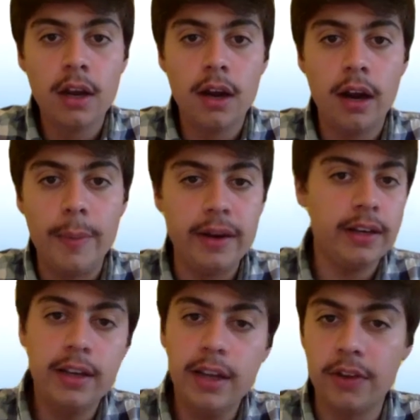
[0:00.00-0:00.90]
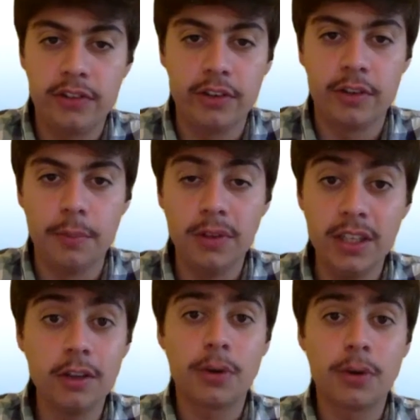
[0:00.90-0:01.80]
and yeah, there's still some
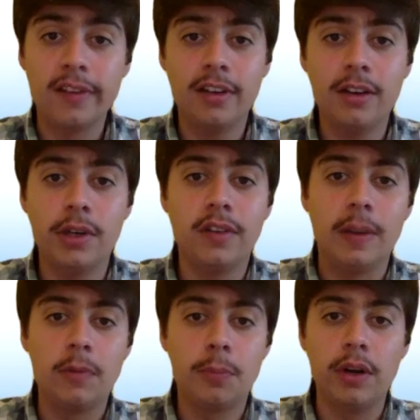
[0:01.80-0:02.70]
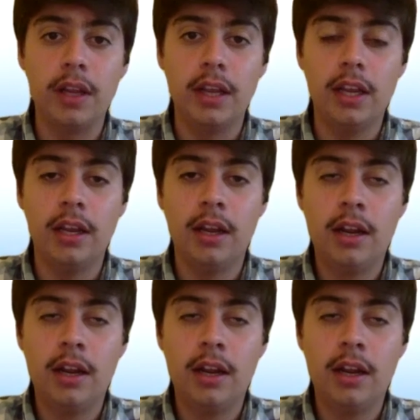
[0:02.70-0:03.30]
legal precedent, which seems pretty